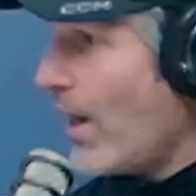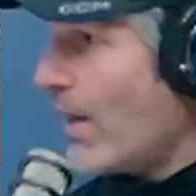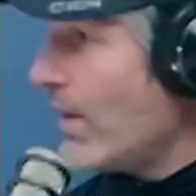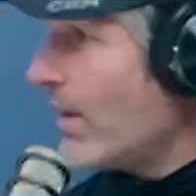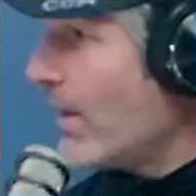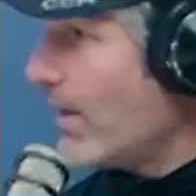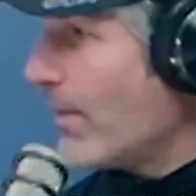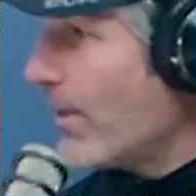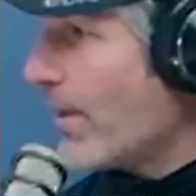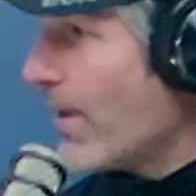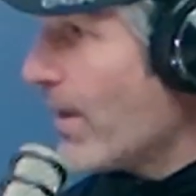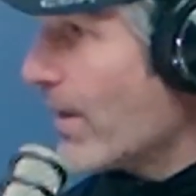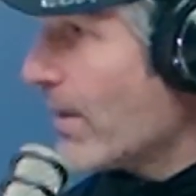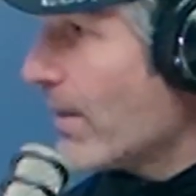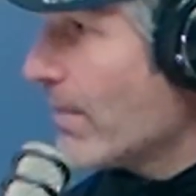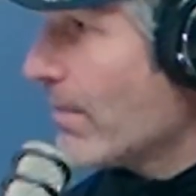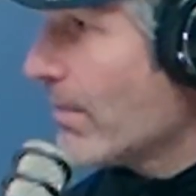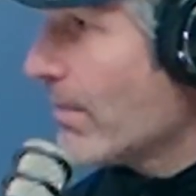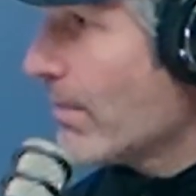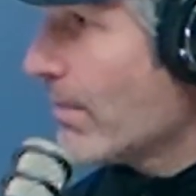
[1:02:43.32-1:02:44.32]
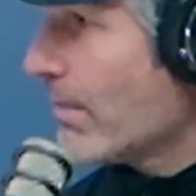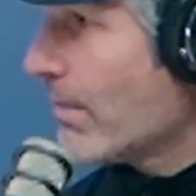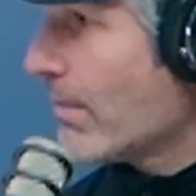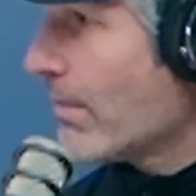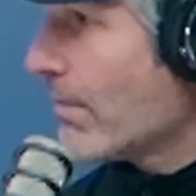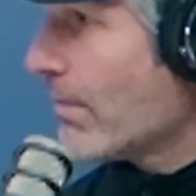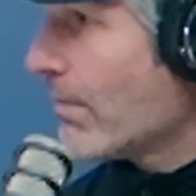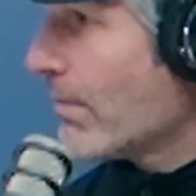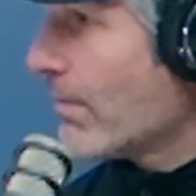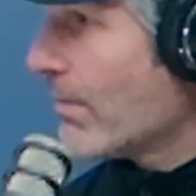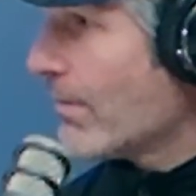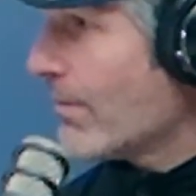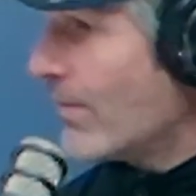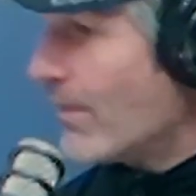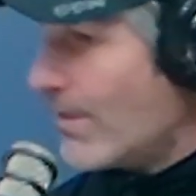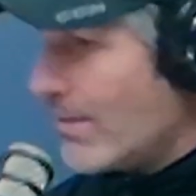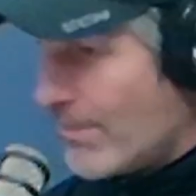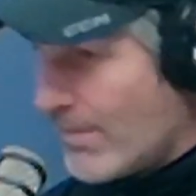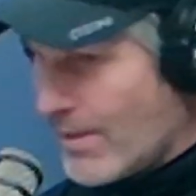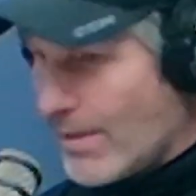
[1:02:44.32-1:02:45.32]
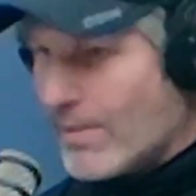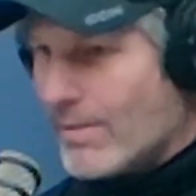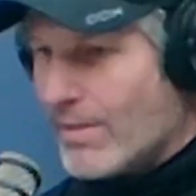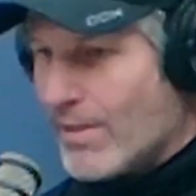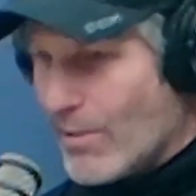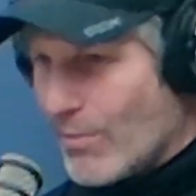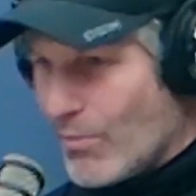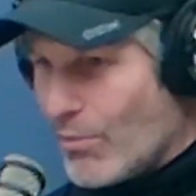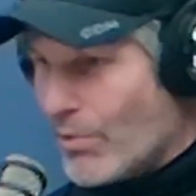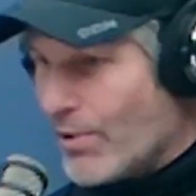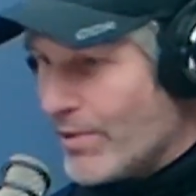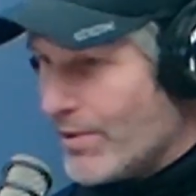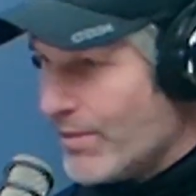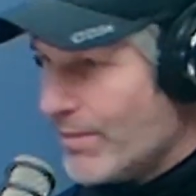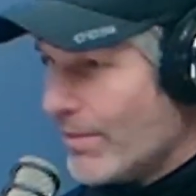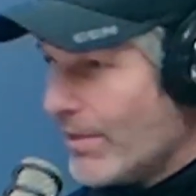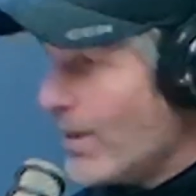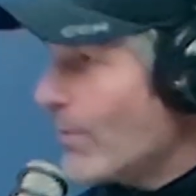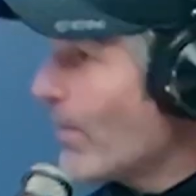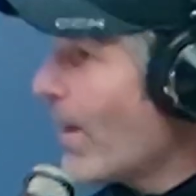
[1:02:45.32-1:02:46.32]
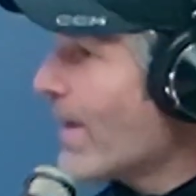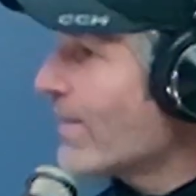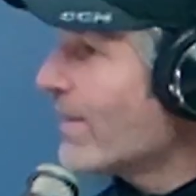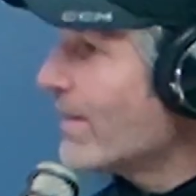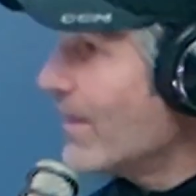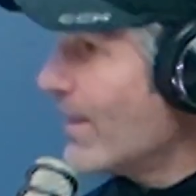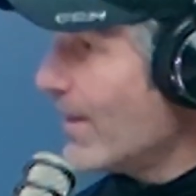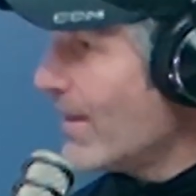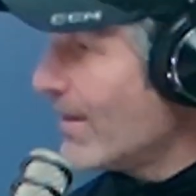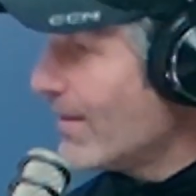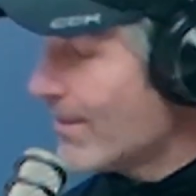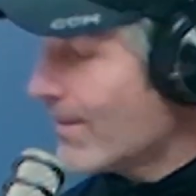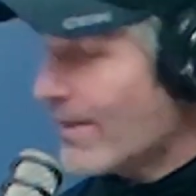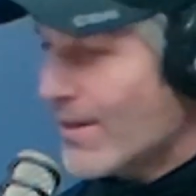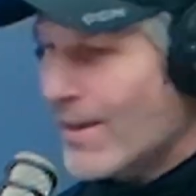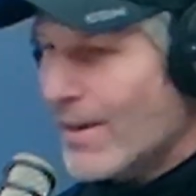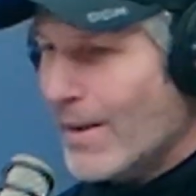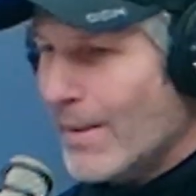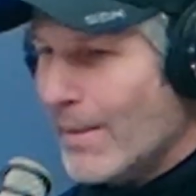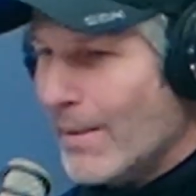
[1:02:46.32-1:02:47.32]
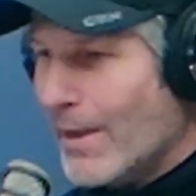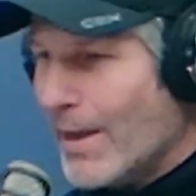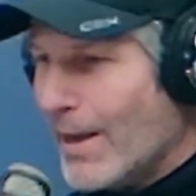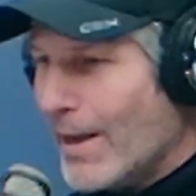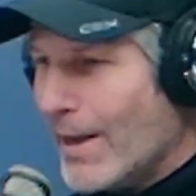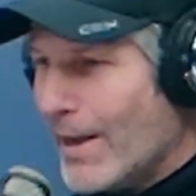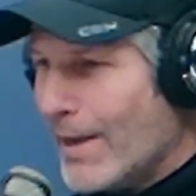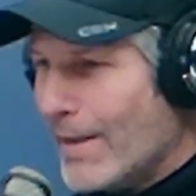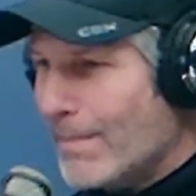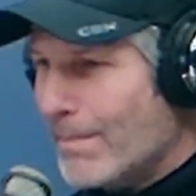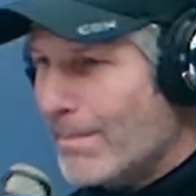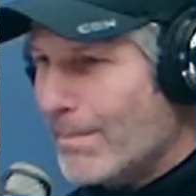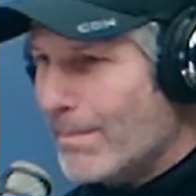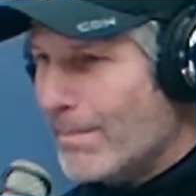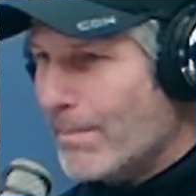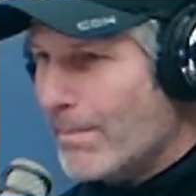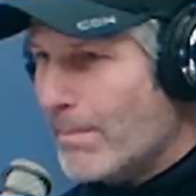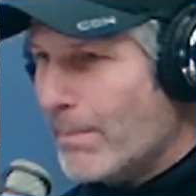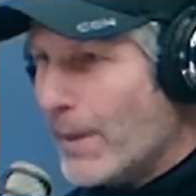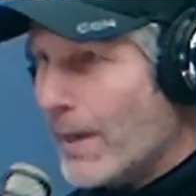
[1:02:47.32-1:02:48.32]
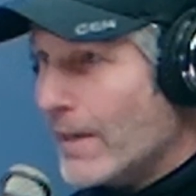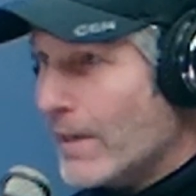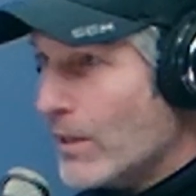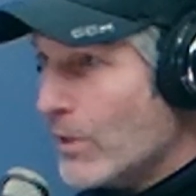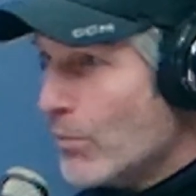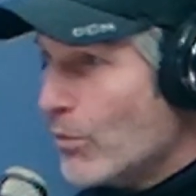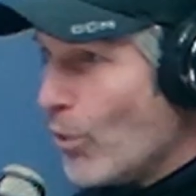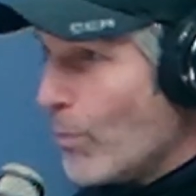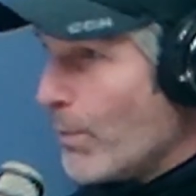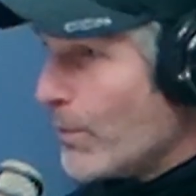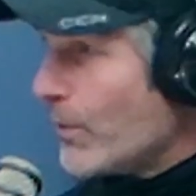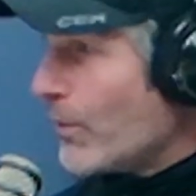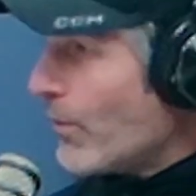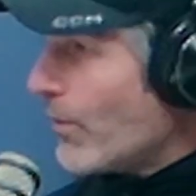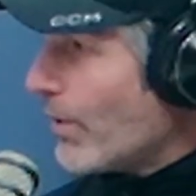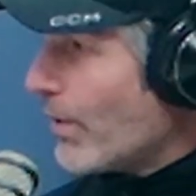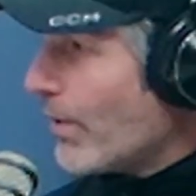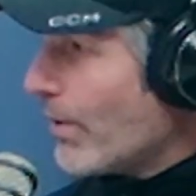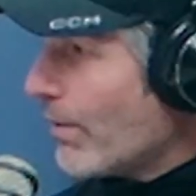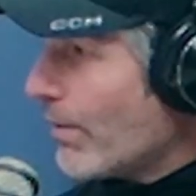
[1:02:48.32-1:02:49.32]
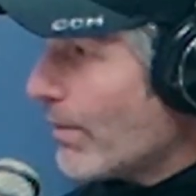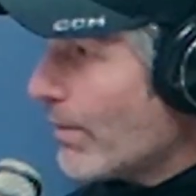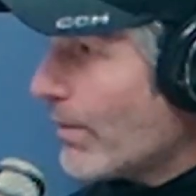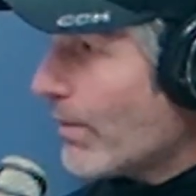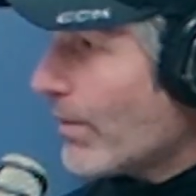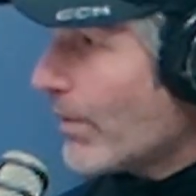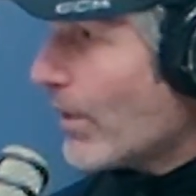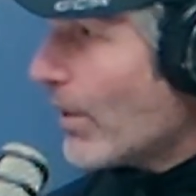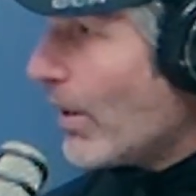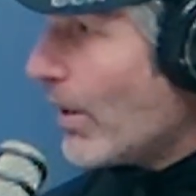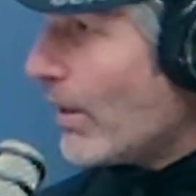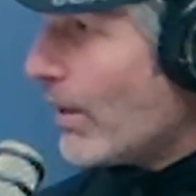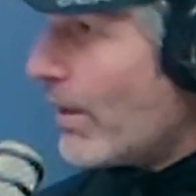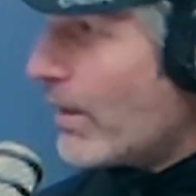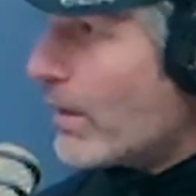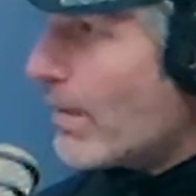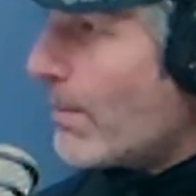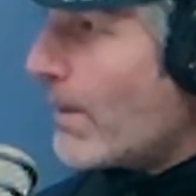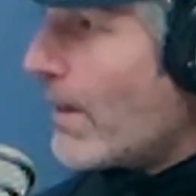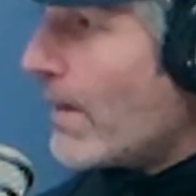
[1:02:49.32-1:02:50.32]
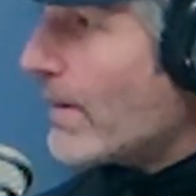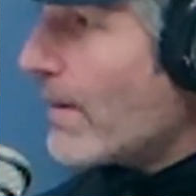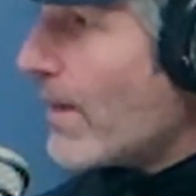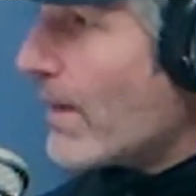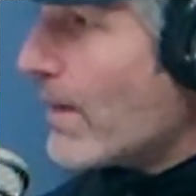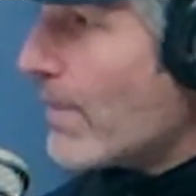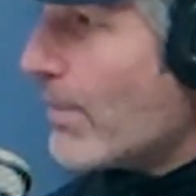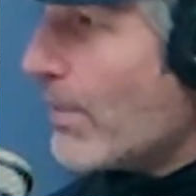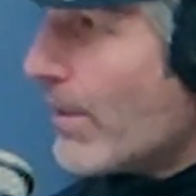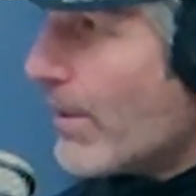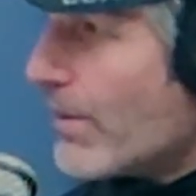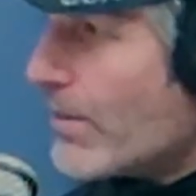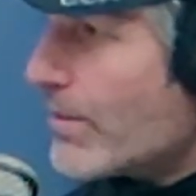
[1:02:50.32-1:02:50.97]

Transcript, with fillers: knew anything about hockey. The Warden, the the Warden. He ran the D. Uh, but you would open the door and let the pond hockey